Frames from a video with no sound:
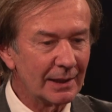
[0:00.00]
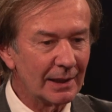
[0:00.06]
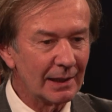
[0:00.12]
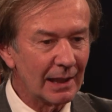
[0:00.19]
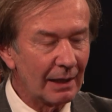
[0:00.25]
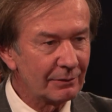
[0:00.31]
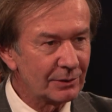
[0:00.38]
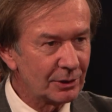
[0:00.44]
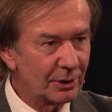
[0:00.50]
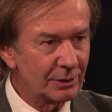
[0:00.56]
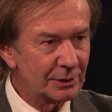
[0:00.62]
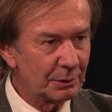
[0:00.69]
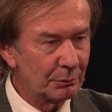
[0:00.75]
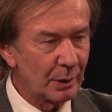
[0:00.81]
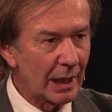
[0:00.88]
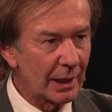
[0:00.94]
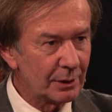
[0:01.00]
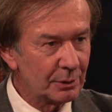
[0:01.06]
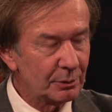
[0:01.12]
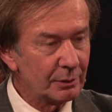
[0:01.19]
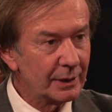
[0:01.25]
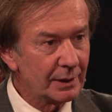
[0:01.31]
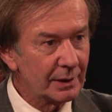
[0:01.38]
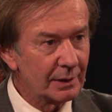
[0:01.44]
the live surgery we are
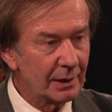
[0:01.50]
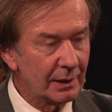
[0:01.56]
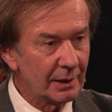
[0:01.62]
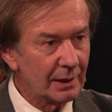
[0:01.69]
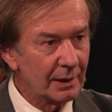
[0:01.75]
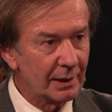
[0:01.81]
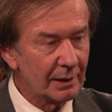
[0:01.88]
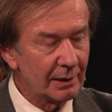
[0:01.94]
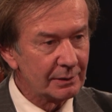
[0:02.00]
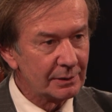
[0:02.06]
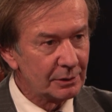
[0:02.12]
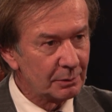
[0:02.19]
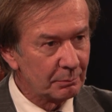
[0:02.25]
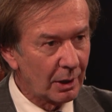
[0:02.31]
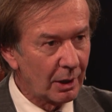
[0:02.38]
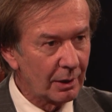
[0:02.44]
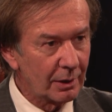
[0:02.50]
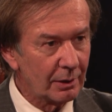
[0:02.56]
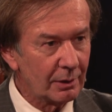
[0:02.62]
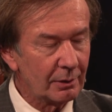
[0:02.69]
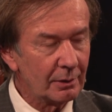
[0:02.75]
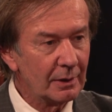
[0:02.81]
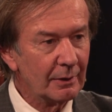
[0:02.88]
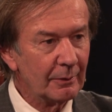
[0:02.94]
doing
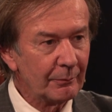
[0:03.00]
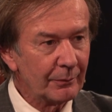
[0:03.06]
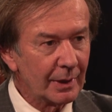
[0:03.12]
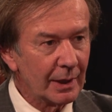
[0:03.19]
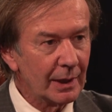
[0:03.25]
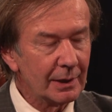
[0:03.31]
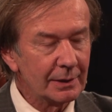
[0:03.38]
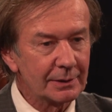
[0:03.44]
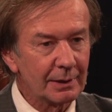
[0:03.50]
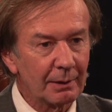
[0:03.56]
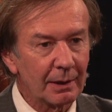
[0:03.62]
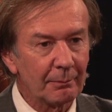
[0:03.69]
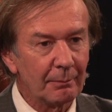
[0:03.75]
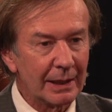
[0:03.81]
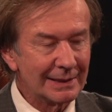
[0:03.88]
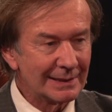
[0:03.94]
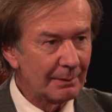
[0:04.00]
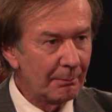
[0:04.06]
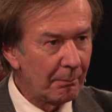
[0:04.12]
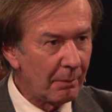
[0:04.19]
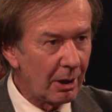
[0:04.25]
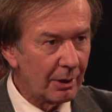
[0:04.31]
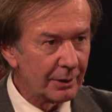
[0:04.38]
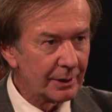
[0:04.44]
tomorrow is a
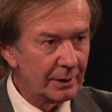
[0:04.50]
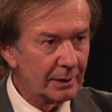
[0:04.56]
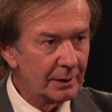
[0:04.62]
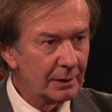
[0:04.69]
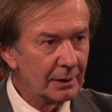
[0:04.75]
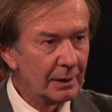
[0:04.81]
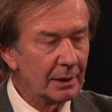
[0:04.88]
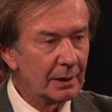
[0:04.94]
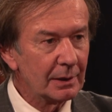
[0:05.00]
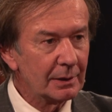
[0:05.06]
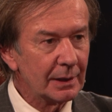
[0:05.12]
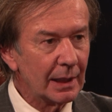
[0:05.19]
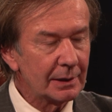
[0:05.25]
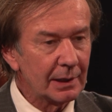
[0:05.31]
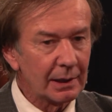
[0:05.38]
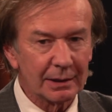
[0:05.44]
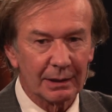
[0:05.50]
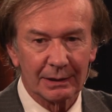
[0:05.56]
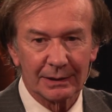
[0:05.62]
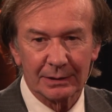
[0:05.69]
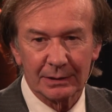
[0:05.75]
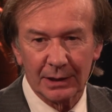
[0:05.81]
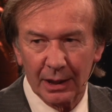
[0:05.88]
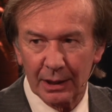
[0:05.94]
model that had a
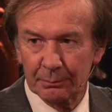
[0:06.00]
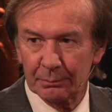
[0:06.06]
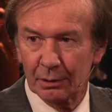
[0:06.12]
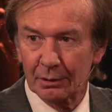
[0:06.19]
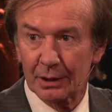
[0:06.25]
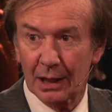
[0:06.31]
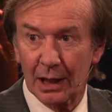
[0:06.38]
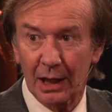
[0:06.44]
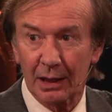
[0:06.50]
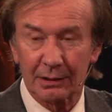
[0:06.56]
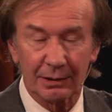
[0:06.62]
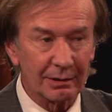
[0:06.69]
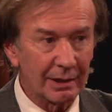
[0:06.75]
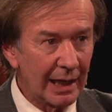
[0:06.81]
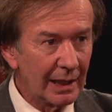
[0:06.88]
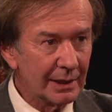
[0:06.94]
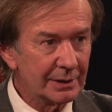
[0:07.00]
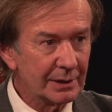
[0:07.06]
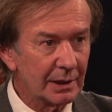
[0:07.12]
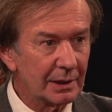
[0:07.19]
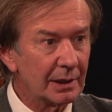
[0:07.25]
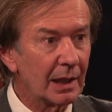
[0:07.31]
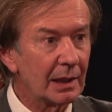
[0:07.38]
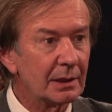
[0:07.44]
terrible car crash,
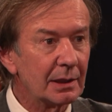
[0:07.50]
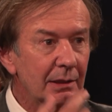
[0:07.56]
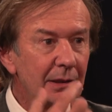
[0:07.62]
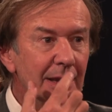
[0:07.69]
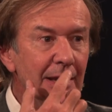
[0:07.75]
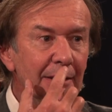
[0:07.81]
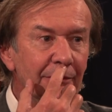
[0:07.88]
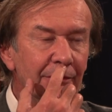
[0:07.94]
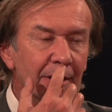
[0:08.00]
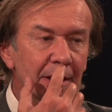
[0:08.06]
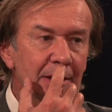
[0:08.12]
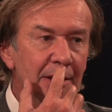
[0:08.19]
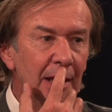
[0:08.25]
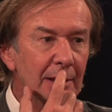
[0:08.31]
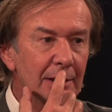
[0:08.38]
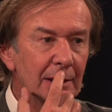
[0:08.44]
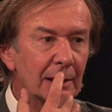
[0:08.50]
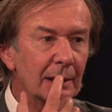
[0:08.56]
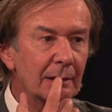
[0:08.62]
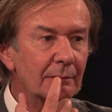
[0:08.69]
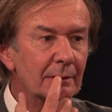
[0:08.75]
and he had a defect that